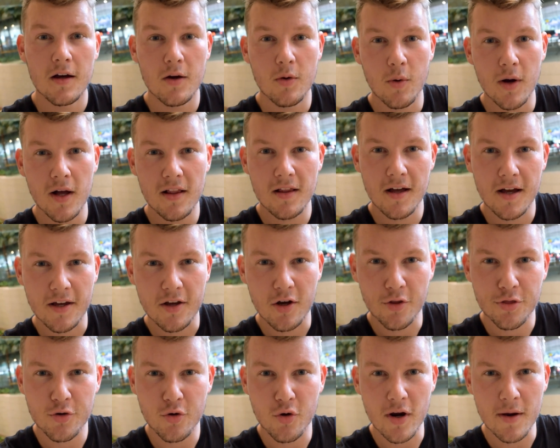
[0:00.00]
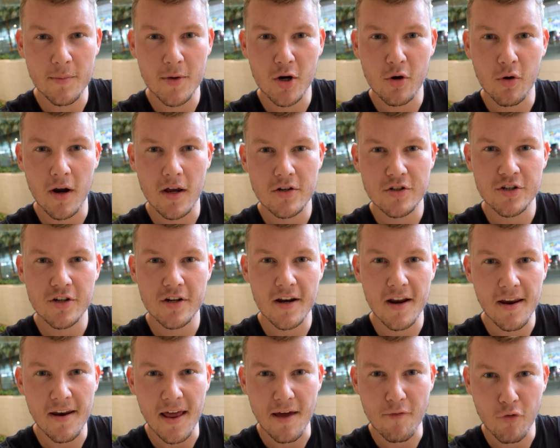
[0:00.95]
Well, I got through immigration
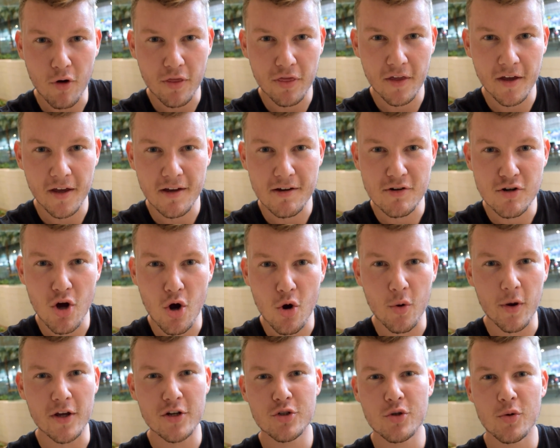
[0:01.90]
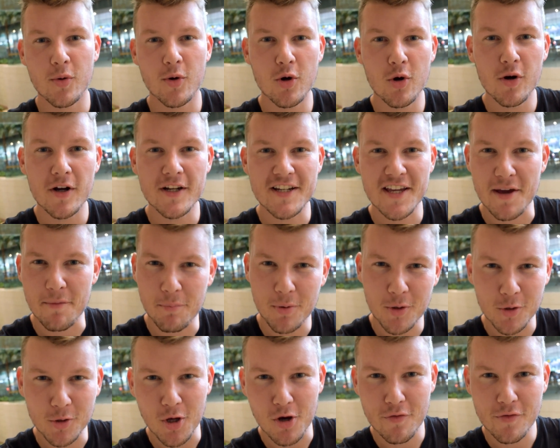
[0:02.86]
and everything, no issue at all. I didn't get
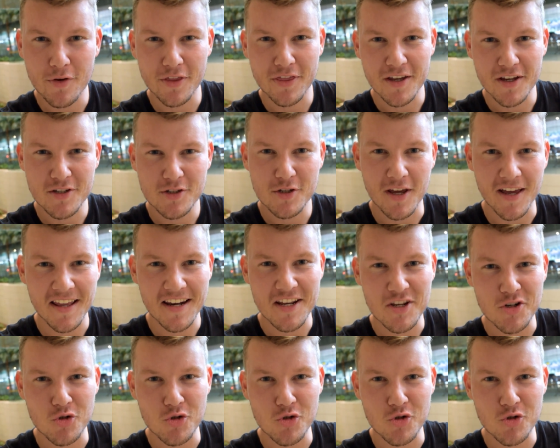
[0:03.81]
pulled over thanks to any